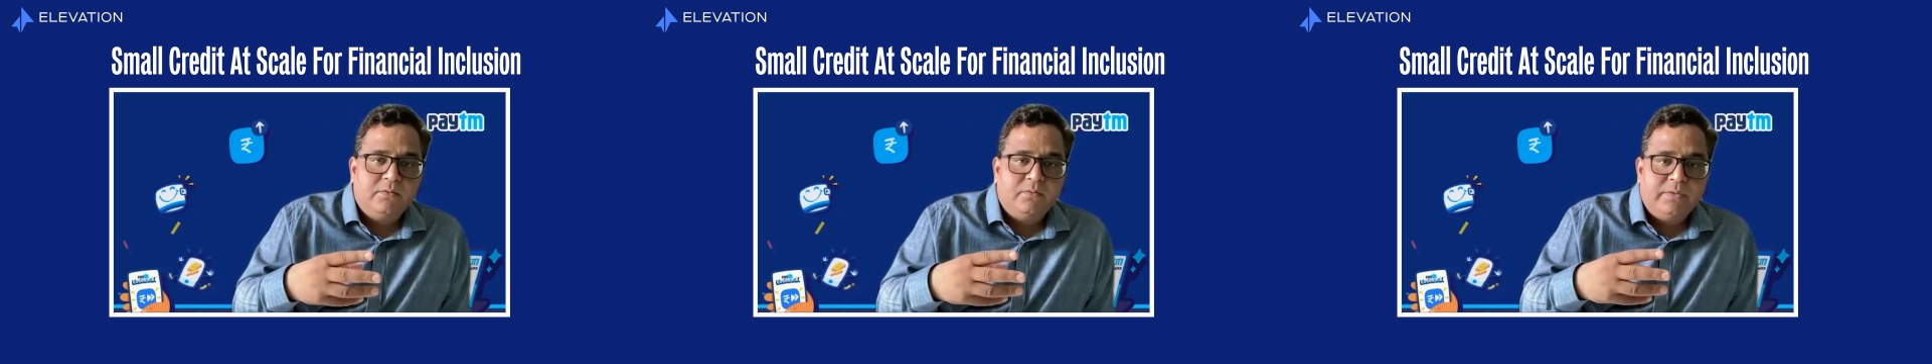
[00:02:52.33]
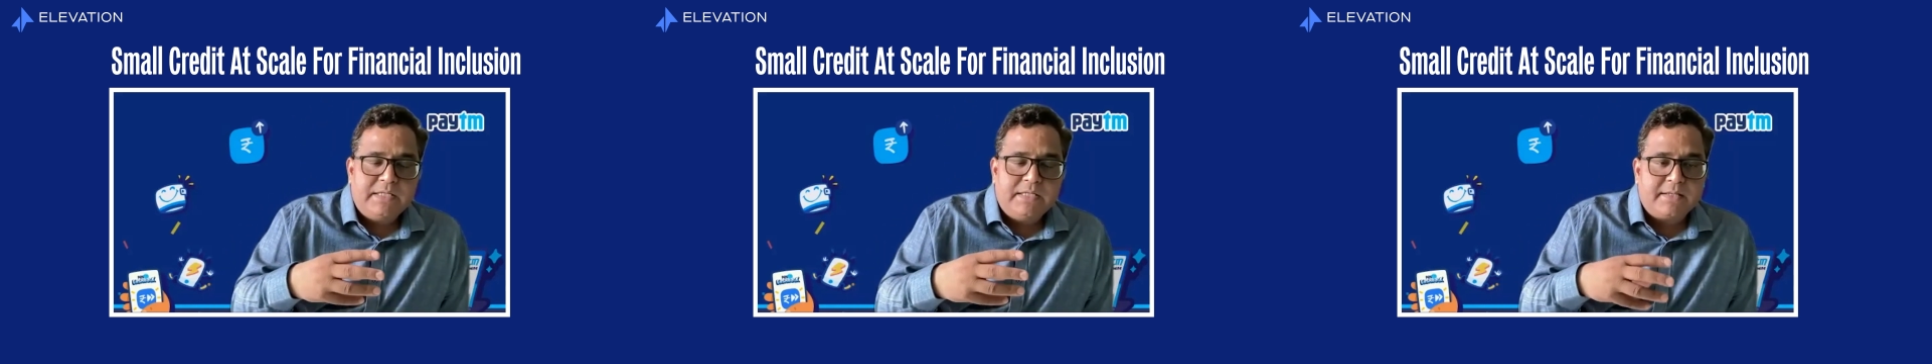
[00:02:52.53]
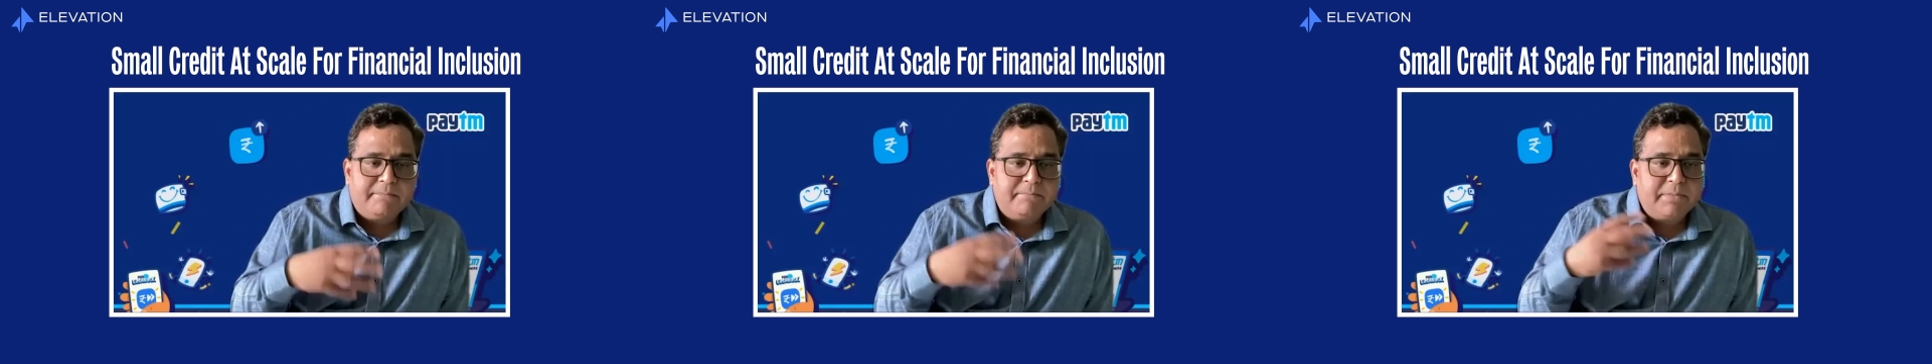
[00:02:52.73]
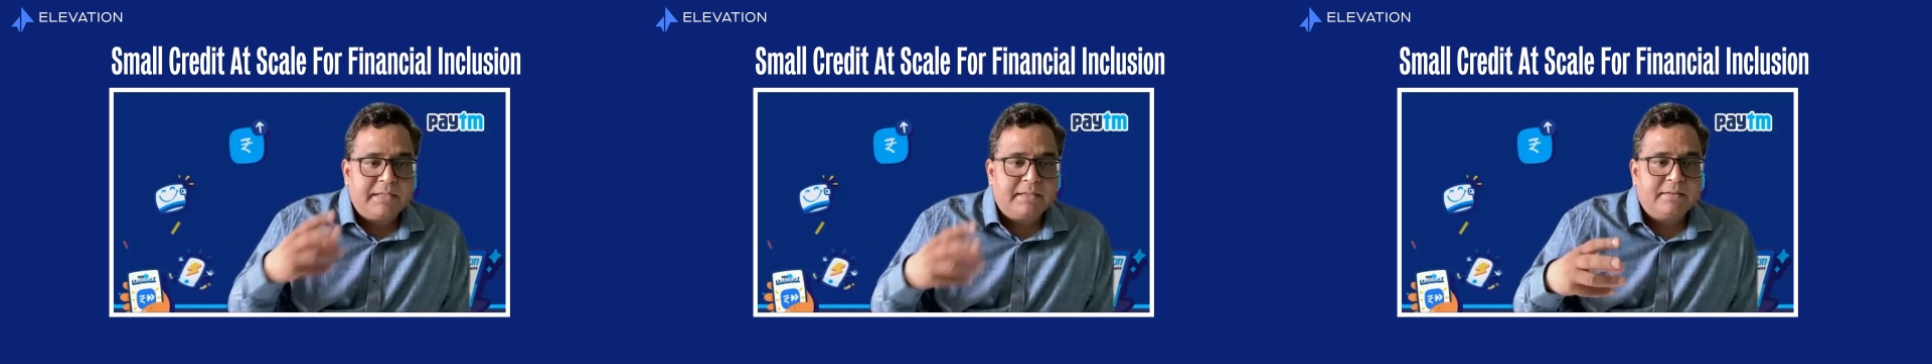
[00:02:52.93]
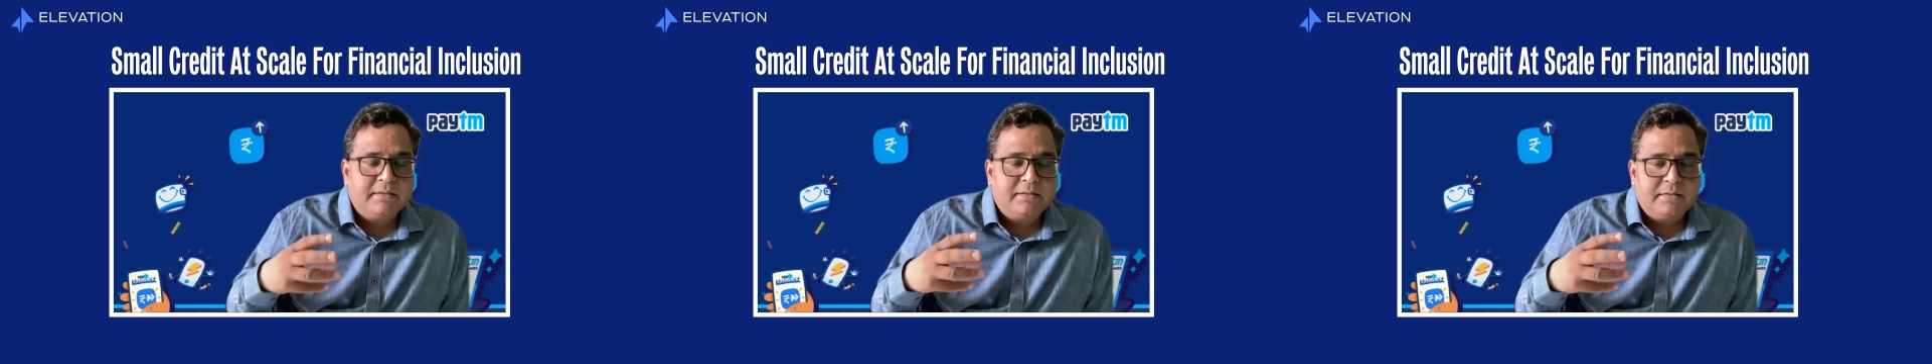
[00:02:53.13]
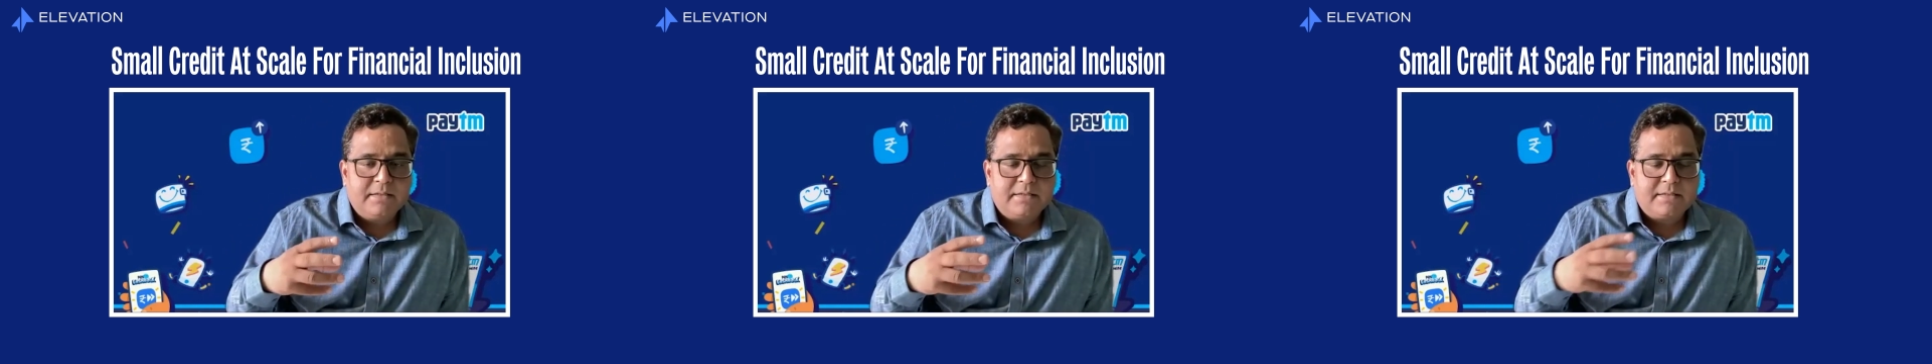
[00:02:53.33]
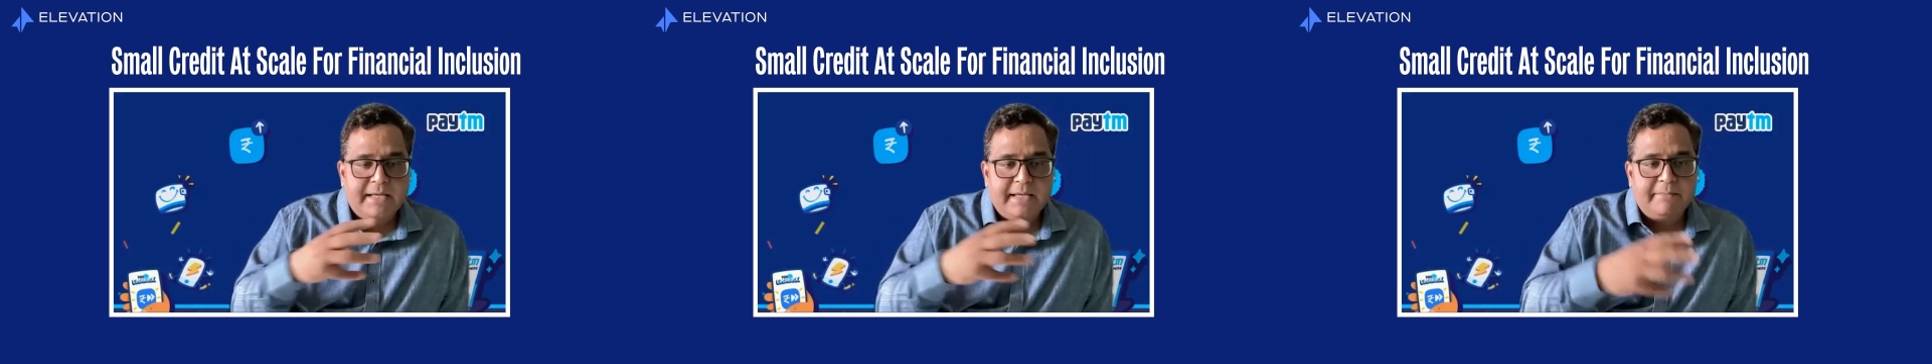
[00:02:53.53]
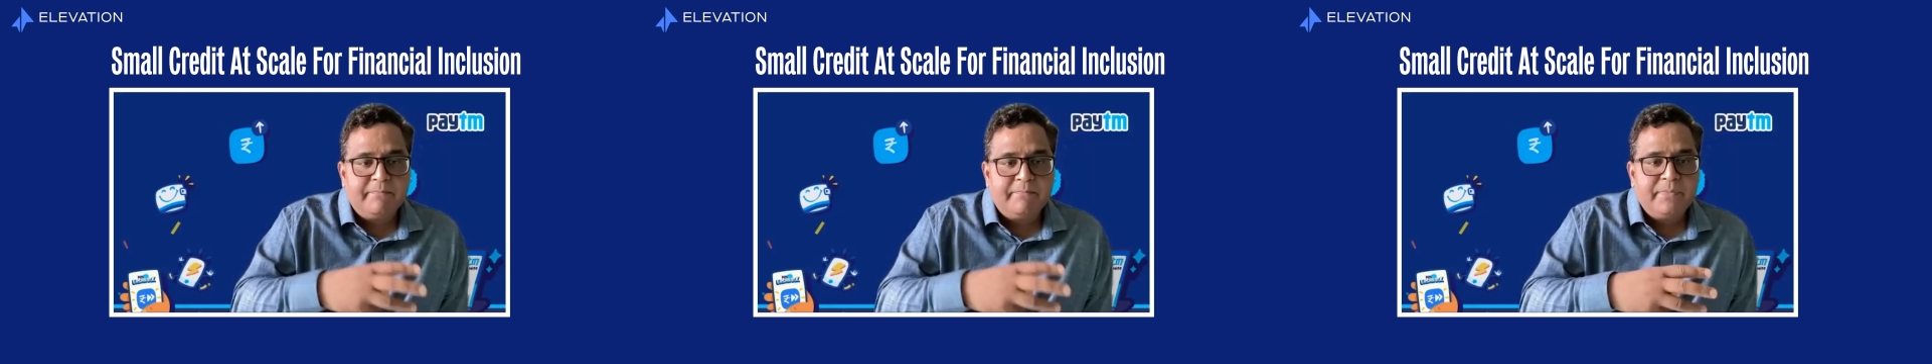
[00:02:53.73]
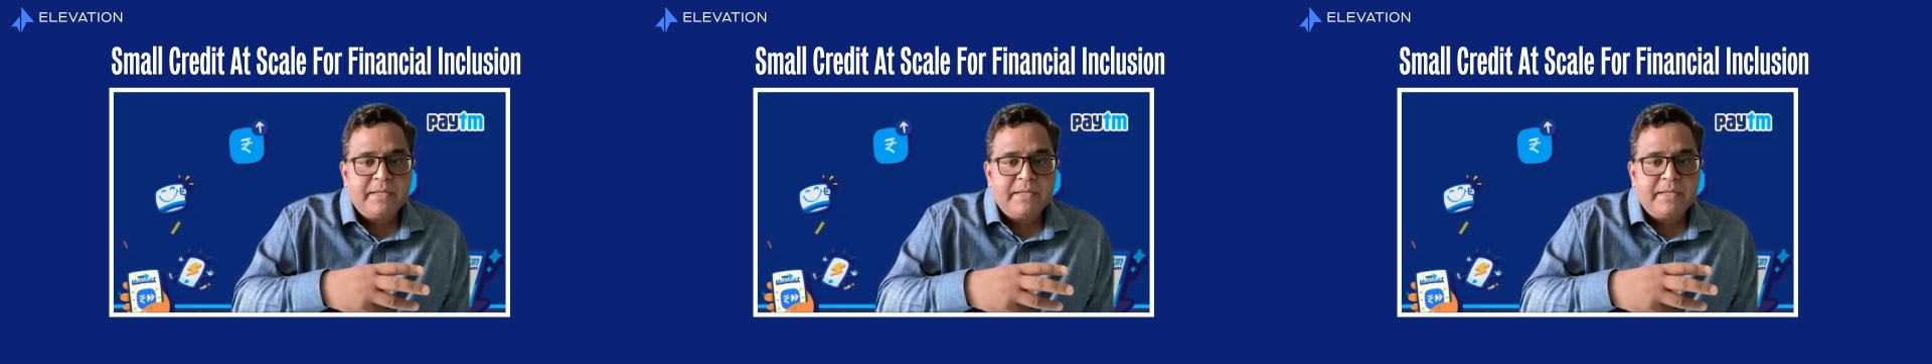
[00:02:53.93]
we champion the same